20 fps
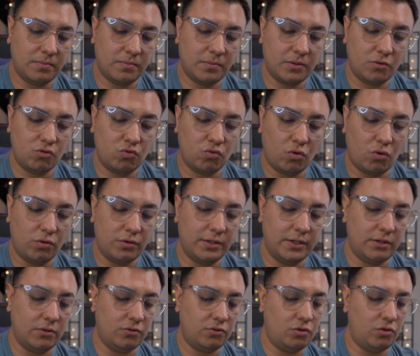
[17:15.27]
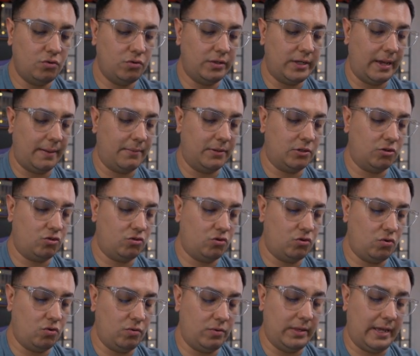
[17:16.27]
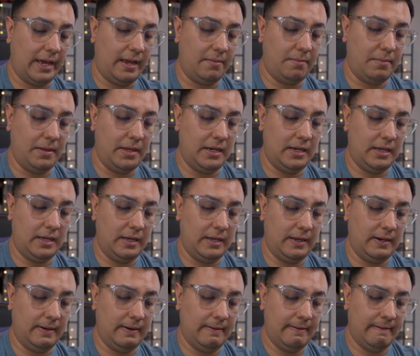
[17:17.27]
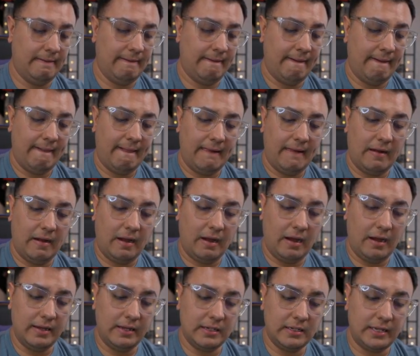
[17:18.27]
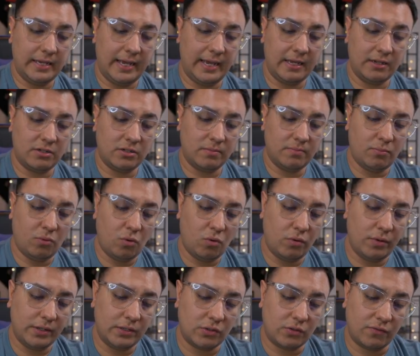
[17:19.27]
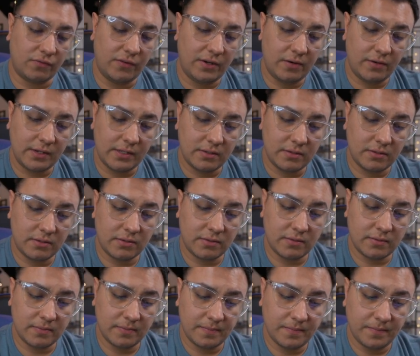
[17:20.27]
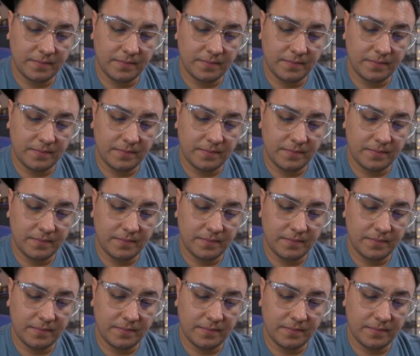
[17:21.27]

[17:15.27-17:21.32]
control, deal 2 damage to that minion. Intangible interference.